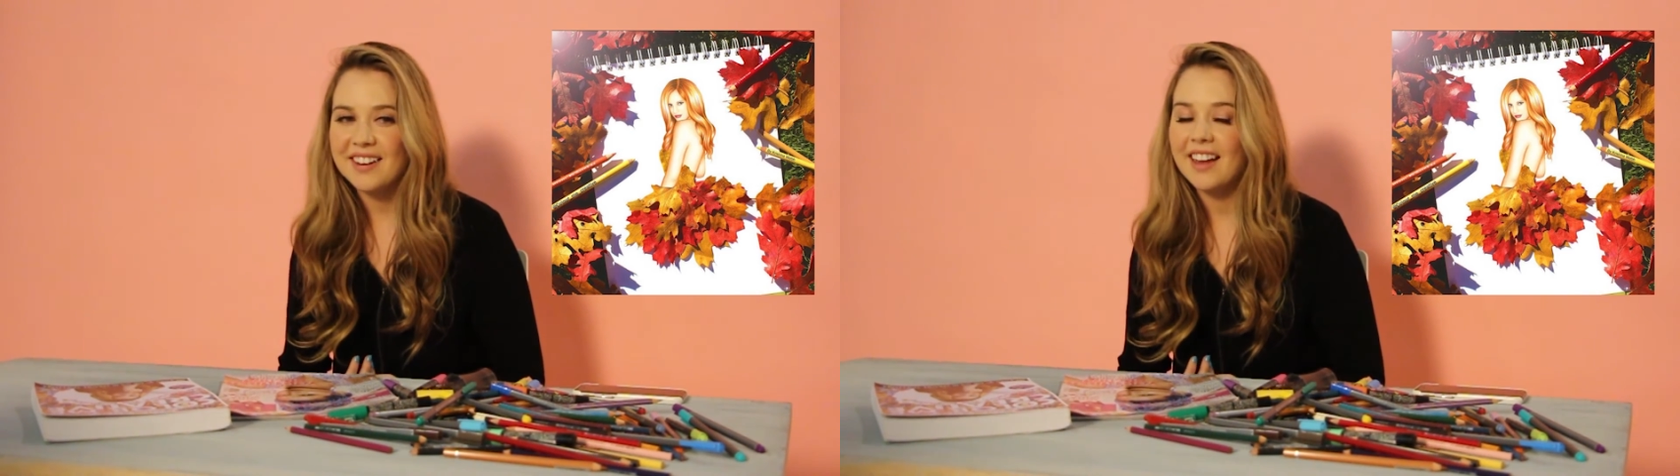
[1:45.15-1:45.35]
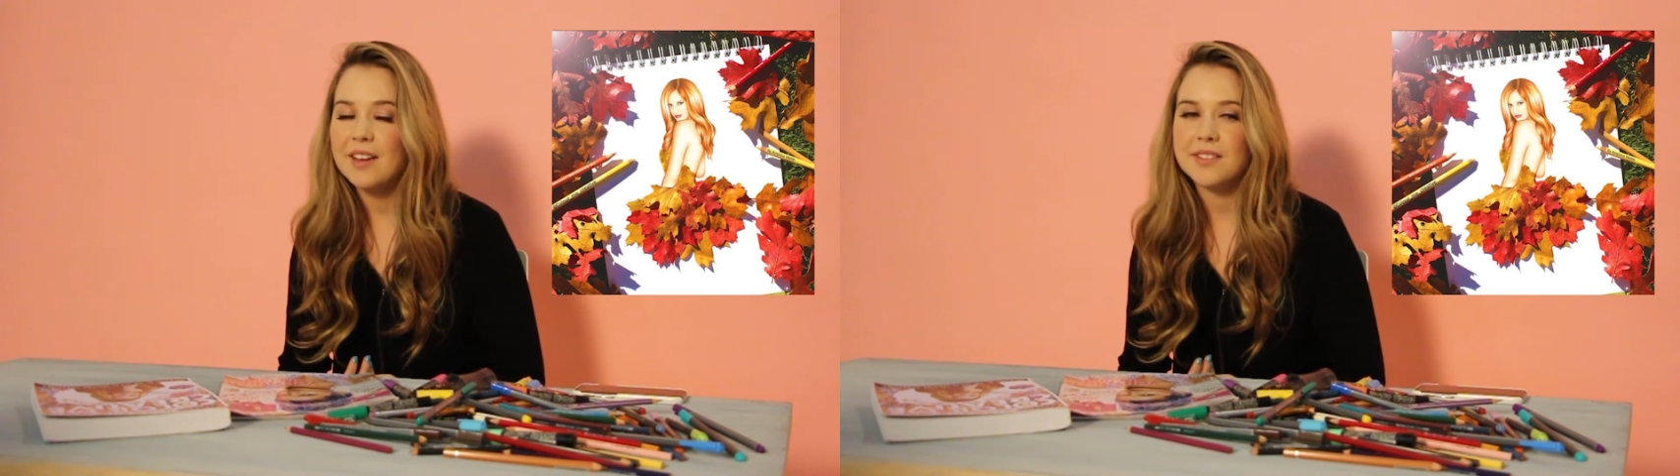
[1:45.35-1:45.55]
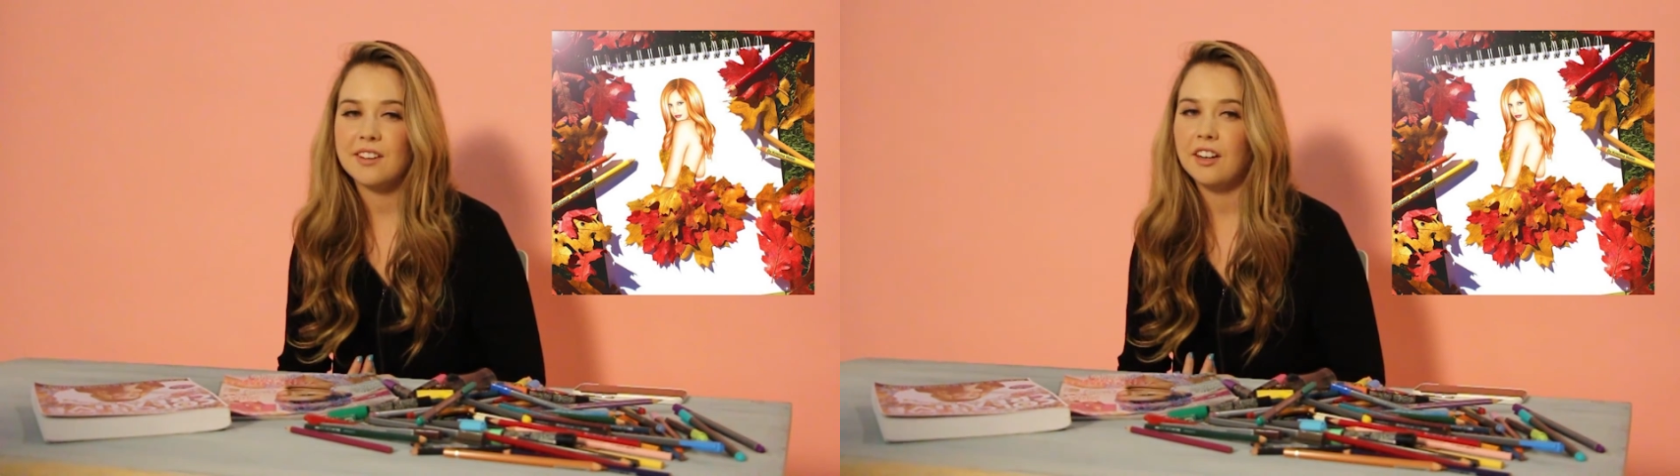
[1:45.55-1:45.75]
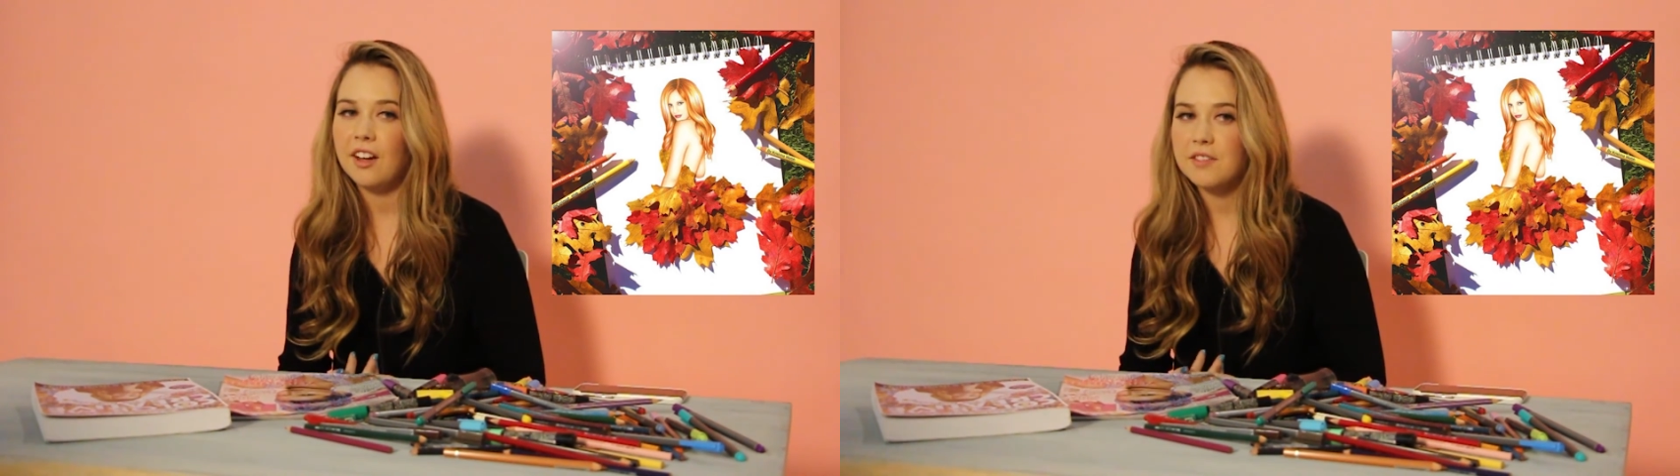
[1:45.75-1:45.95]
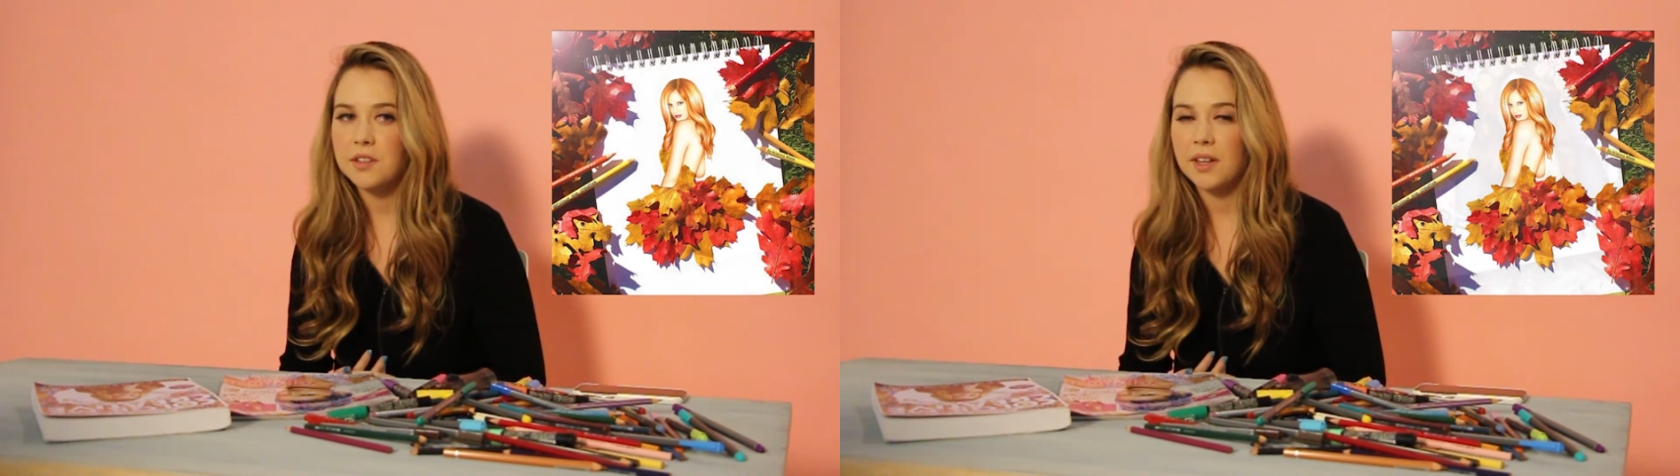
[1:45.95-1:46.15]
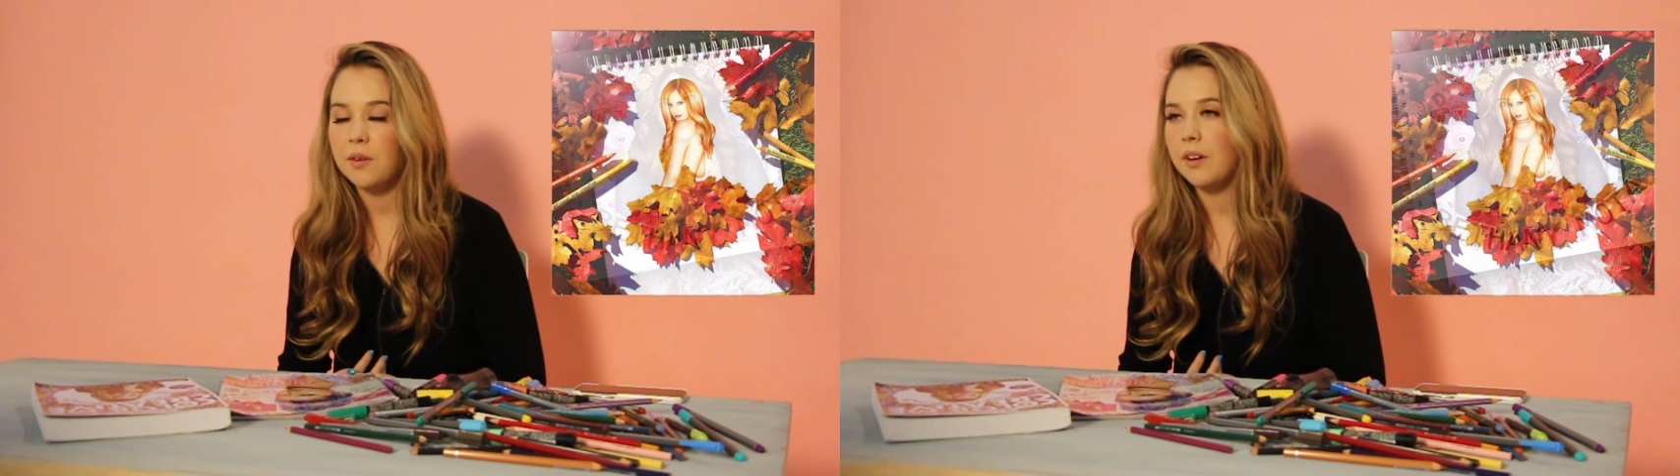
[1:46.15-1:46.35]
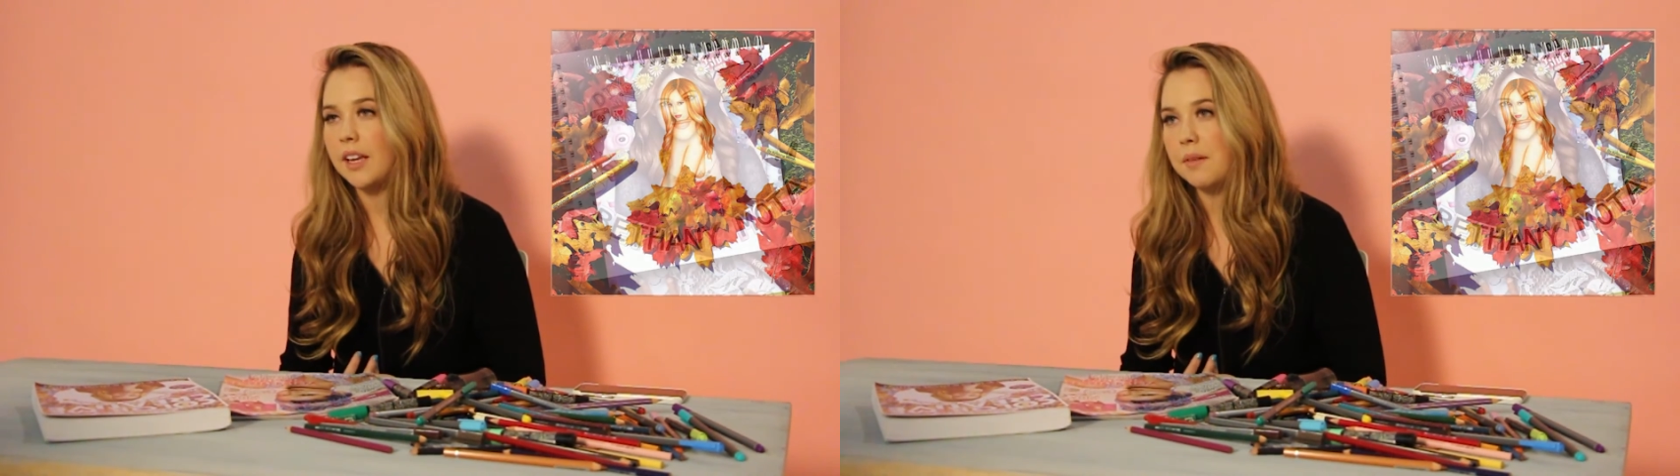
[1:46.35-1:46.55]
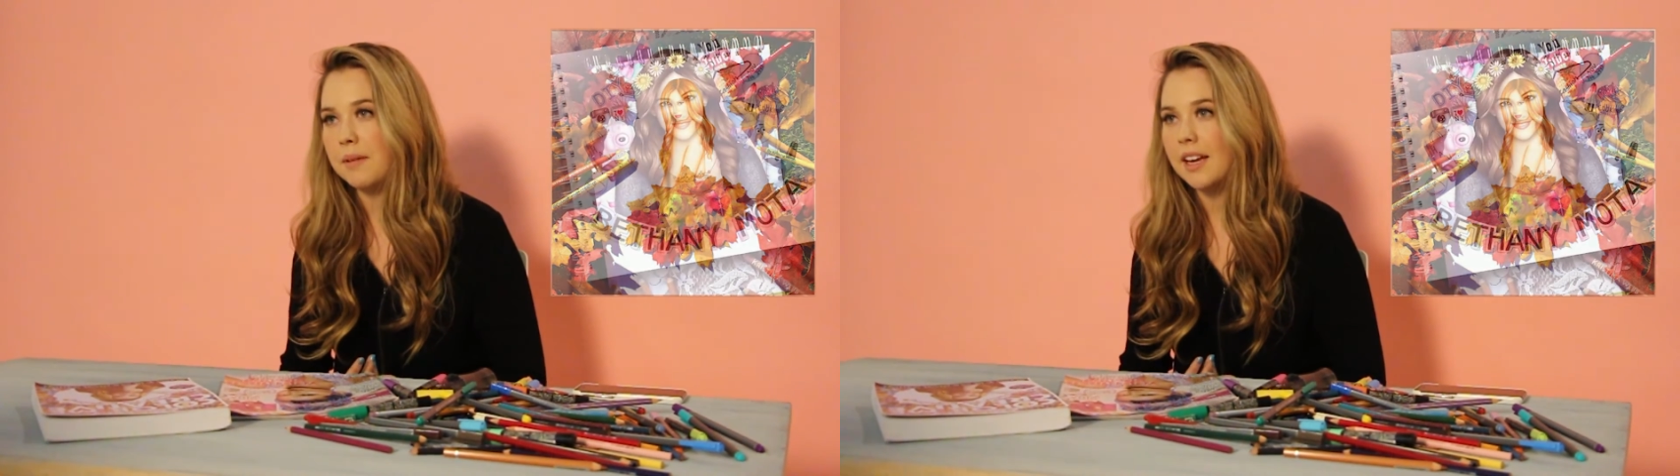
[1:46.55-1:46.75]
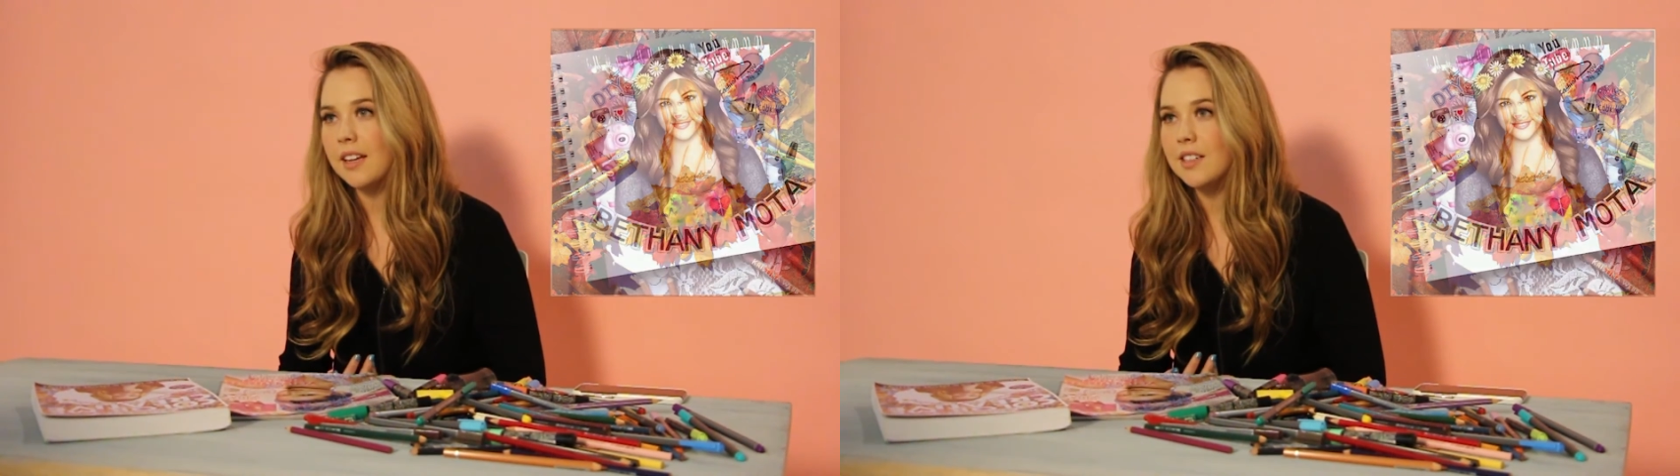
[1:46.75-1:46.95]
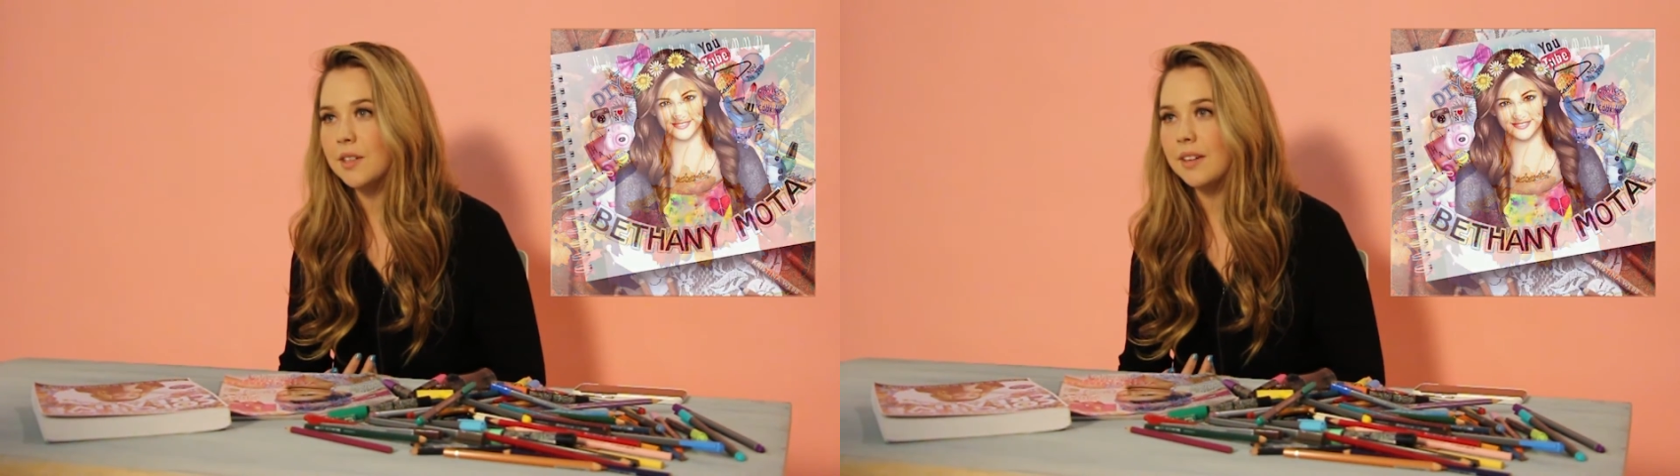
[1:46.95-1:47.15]
but I absolutely love doing it and want to get back
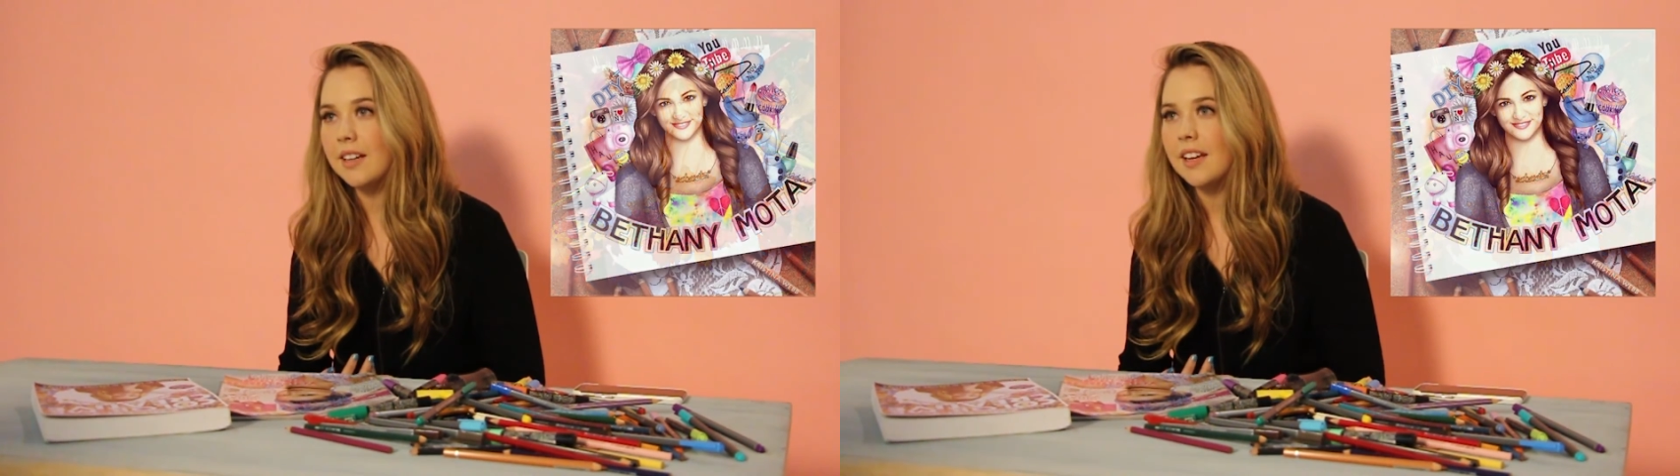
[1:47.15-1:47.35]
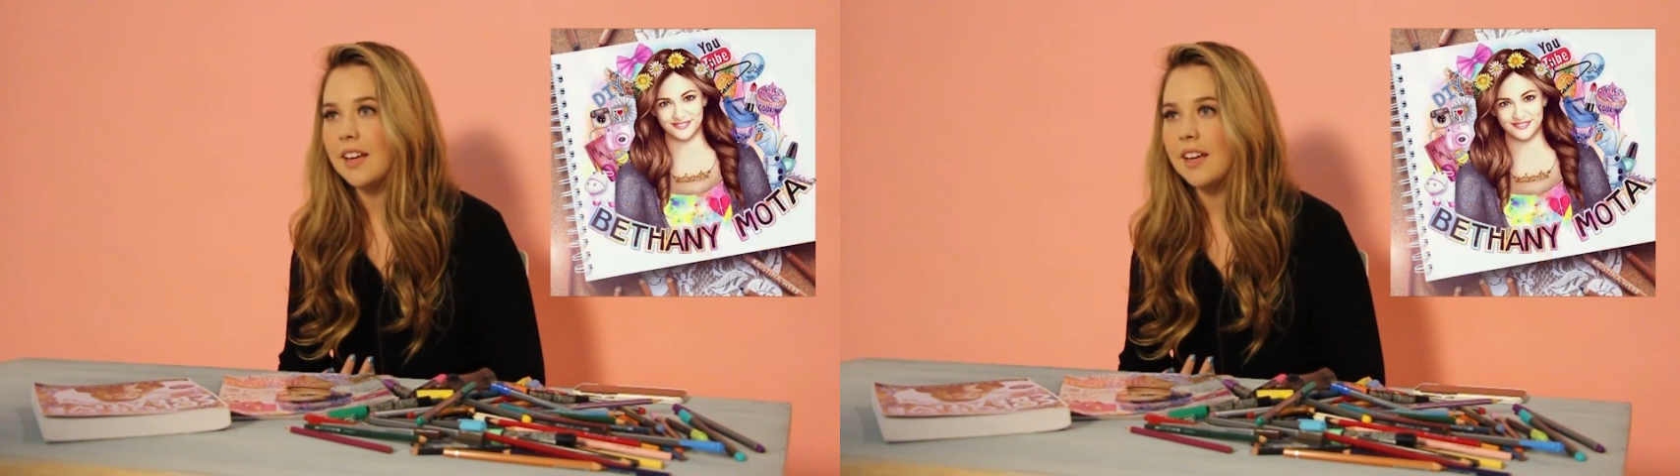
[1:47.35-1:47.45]
into it.